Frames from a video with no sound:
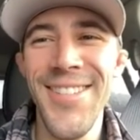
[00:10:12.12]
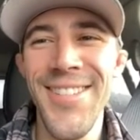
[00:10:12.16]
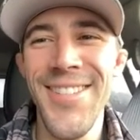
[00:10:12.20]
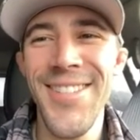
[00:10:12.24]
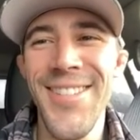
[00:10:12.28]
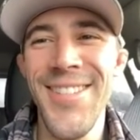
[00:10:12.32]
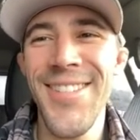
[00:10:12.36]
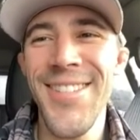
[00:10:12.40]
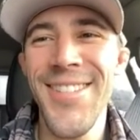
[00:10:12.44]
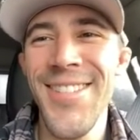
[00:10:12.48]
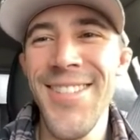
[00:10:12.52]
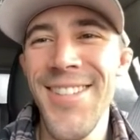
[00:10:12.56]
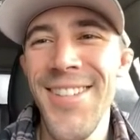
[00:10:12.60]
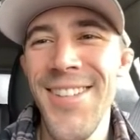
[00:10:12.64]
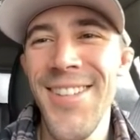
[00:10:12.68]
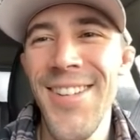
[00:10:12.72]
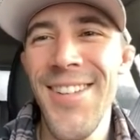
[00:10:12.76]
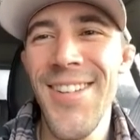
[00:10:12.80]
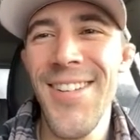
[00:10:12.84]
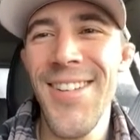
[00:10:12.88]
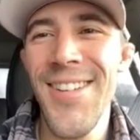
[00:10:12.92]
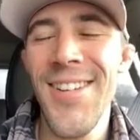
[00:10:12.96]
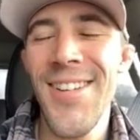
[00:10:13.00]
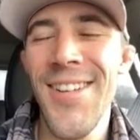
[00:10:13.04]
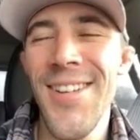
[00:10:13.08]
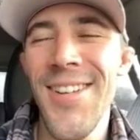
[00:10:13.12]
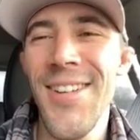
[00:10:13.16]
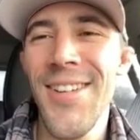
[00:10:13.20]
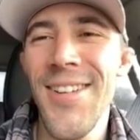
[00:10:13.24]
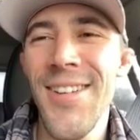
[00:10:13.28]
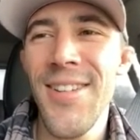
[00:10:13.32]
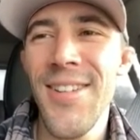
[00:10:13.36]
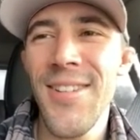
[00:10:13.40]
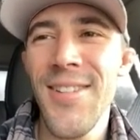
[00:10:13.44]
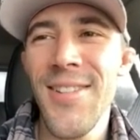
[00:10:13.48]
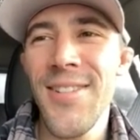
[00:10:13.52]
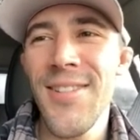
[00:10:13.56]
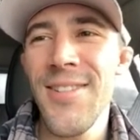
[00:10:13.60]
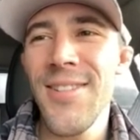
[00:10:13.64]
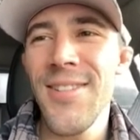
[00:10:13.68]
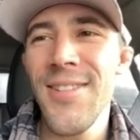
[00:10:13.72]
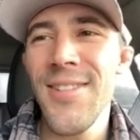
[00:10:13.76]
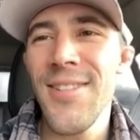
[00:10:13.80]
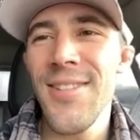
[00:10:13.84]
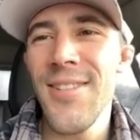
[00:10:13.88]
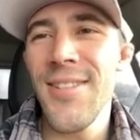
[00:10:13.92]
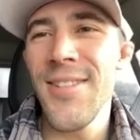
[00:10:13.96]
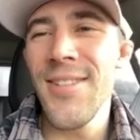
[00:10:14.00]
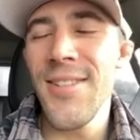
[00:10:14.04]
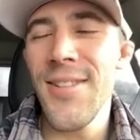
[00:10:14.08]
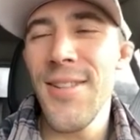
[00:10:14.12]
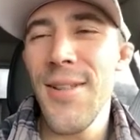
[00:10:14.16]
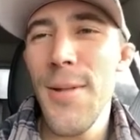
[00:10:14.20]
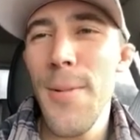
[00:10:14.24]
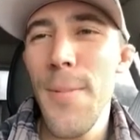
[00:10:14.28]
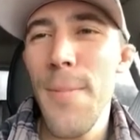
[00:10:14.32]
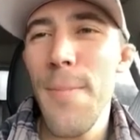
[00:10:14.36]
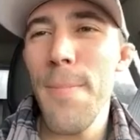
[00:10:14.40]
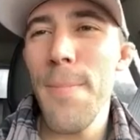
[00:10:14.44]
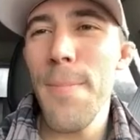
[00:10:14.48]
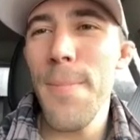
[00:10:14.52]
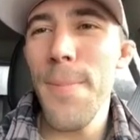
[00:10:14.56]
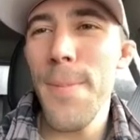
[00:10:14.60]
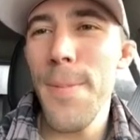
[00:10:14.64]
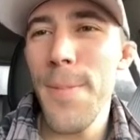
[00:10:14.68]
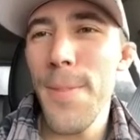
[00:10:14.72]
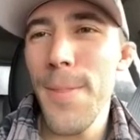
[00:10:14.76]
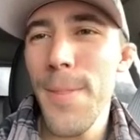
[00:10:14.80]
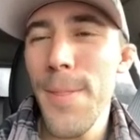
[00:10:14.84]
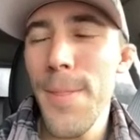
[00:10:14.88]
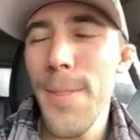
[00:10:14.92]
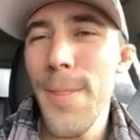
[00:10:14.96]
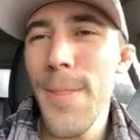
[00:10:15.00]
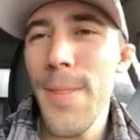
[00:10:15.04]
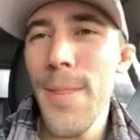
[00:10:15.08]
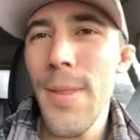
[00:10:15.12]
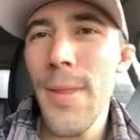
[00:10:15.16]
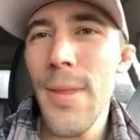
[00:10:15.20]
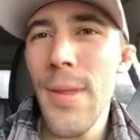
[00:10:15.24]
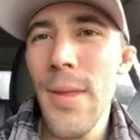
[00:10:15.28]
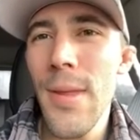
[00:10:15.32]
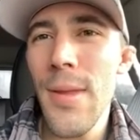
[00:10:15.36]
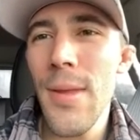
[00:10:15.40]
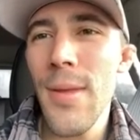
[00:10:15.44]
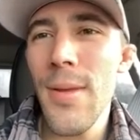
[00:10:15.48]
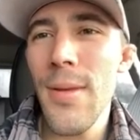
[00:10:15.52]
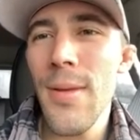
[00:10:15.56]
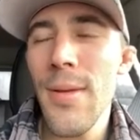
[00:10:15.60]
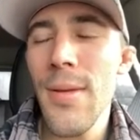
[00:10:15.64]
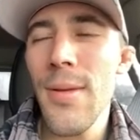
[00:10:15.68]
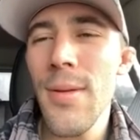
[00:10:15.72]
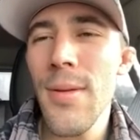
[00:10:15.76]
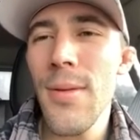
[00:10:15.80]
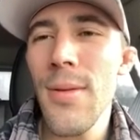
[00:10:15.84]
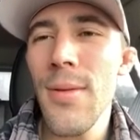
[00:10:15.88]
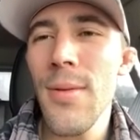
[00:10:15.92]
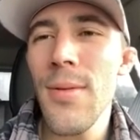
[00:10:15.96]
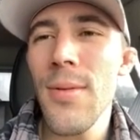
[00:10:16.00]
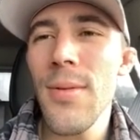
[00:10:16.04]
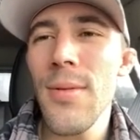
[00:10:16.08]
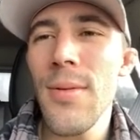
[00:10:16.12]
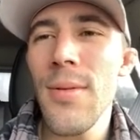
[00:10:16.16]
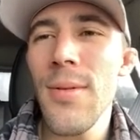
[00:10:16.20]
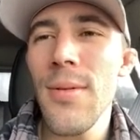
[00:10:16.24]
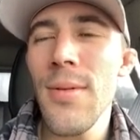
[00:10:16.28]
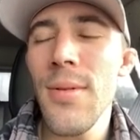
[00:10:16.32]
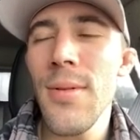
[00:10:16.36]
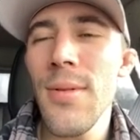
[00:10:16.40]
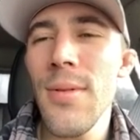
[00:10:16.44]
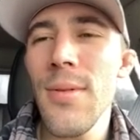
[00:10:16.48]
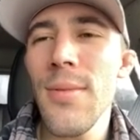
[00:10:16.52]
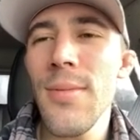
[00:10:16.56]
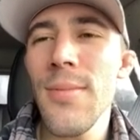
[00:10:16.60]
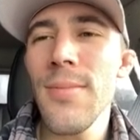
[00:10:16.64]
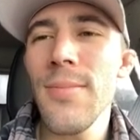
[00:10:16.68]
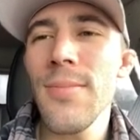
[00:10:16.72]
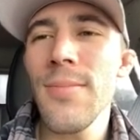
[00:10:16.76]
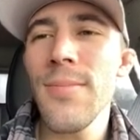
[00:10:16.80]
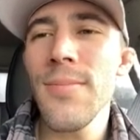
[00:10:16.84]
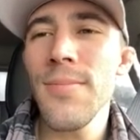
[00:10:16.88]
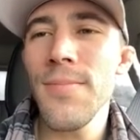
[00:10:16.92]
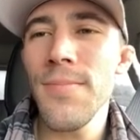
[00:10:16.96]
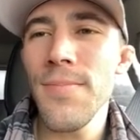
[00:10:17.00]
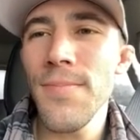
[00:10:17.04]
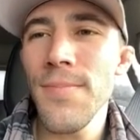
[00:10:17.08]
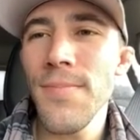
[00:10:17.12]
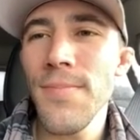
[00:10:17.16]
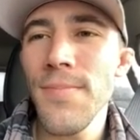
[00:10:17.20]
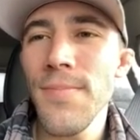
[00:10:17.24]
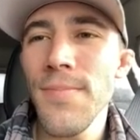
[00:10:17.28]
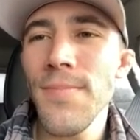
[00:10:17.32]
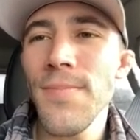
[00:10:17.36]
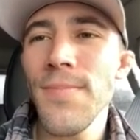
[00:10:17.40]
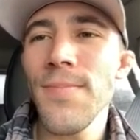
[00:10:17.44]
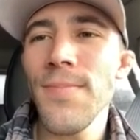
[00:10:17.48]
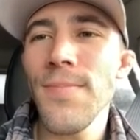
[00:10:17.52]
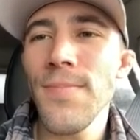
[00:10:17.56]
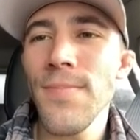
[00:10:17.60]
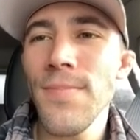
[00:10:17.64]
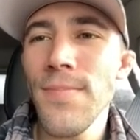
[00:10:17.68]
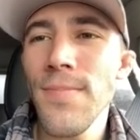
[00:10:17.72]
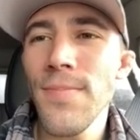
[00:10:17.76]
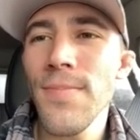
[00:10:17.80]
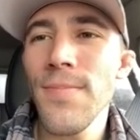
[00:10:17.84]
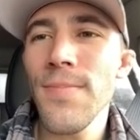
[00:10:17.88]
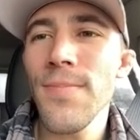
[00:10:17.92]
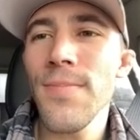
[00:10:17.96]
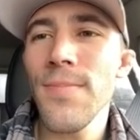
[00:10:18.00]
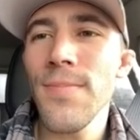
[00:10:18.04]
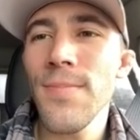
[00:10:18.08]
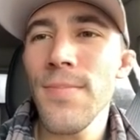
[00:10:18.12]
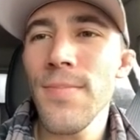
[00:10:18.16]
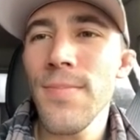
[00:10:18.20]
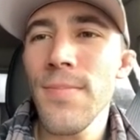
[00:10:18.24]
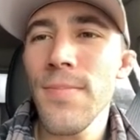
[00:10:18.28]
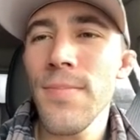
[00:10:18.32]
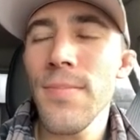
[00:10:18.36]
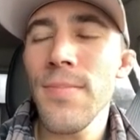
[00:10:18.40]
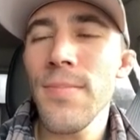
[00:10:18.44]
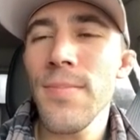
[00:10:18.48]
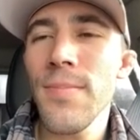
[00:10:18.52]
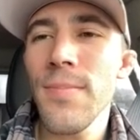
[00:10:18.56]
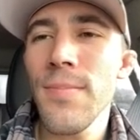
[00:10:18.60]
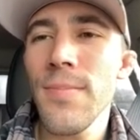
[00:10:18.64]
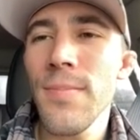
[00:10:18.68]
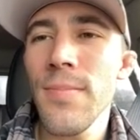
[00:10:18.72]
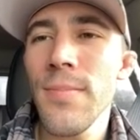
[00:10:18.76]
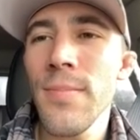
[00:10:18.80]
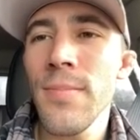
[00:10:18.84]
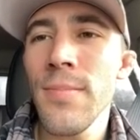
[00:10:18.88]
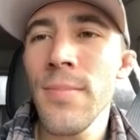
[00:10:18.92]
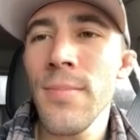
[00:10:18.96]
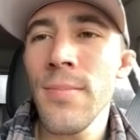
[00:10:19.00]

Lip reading: This person isn't speaking.